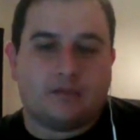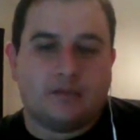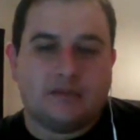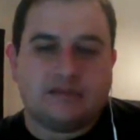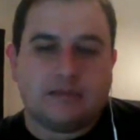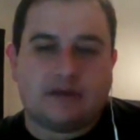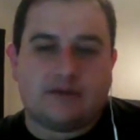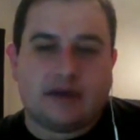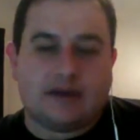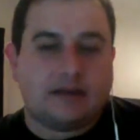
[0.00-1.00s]
It's about
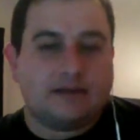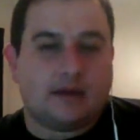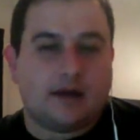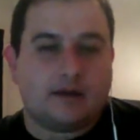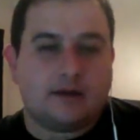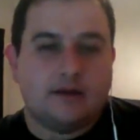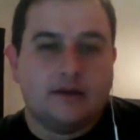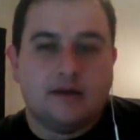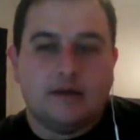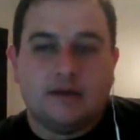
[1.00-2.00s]
9 o'clock
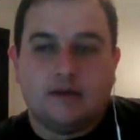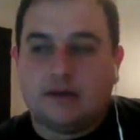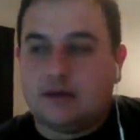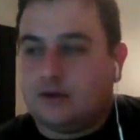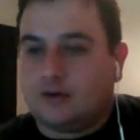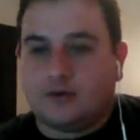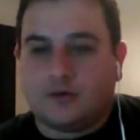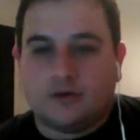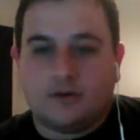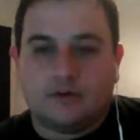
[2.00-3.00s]
here
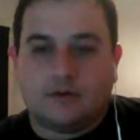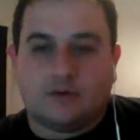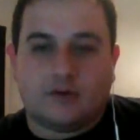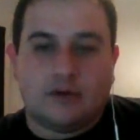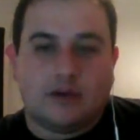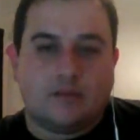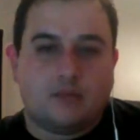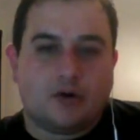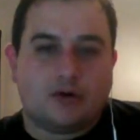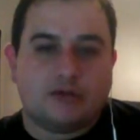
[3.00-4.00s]
on
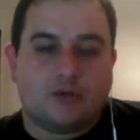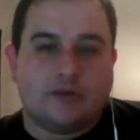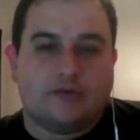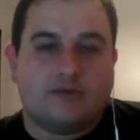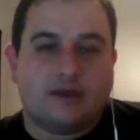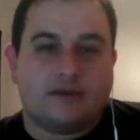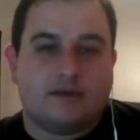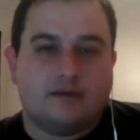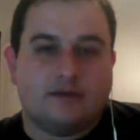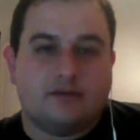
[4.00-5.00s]
March
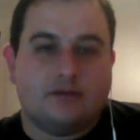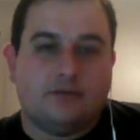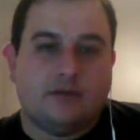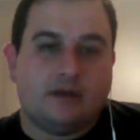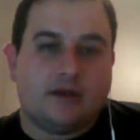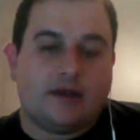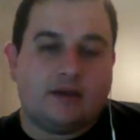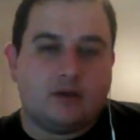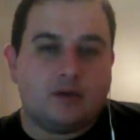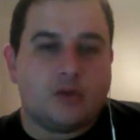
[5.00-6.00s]
22nd. It's a Tuesday night. I
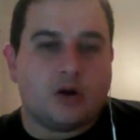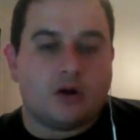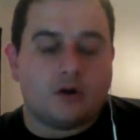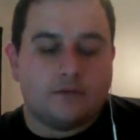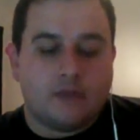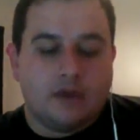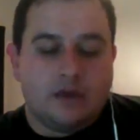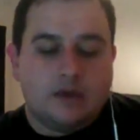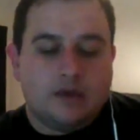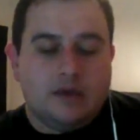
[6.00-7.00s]
go tomorrow.
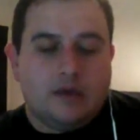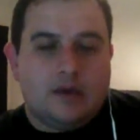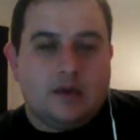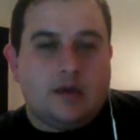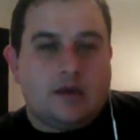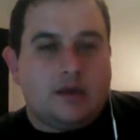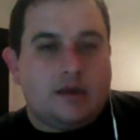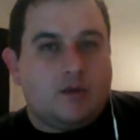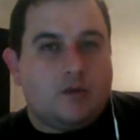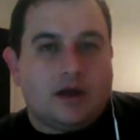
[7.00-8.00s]

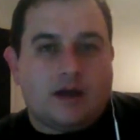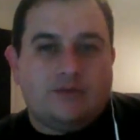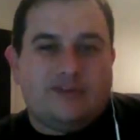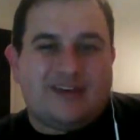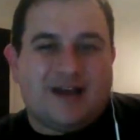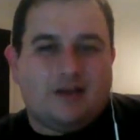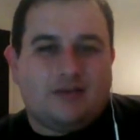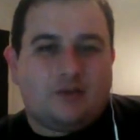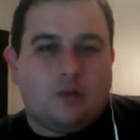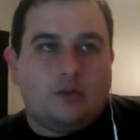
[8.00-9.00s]
When I was in high
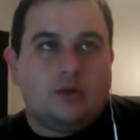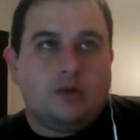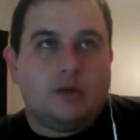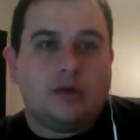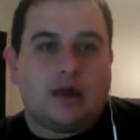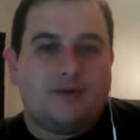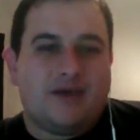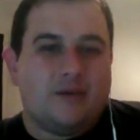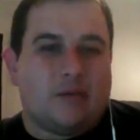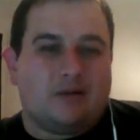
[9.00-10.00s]
school, I
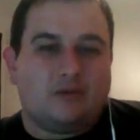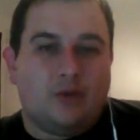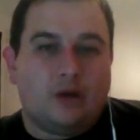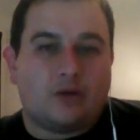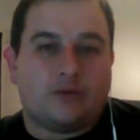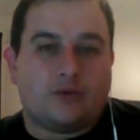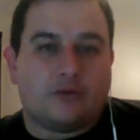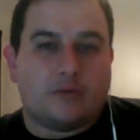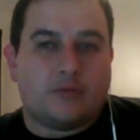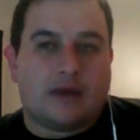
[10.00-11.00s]
weighed about
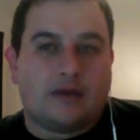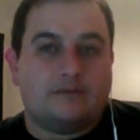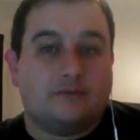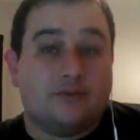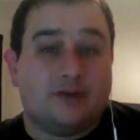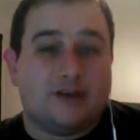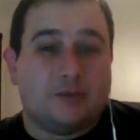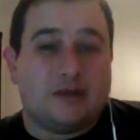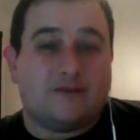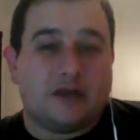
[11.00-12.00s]
230 pounds going into
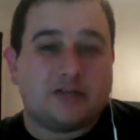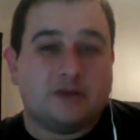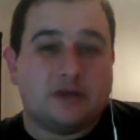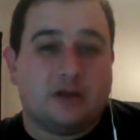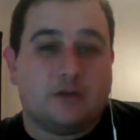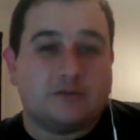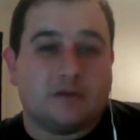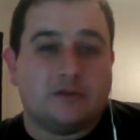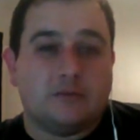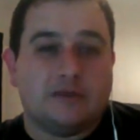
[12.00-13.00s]
my freshman year. I was
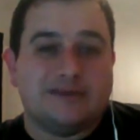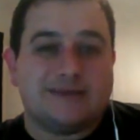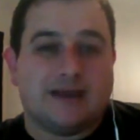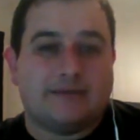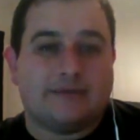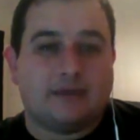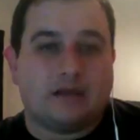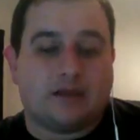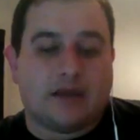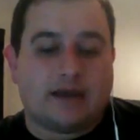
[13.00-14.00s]
one of the biggest guys in the
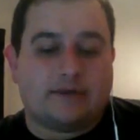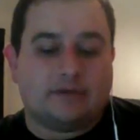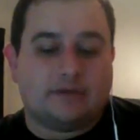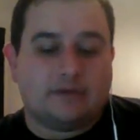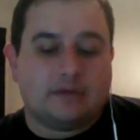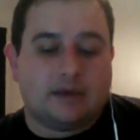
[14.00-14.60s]
class.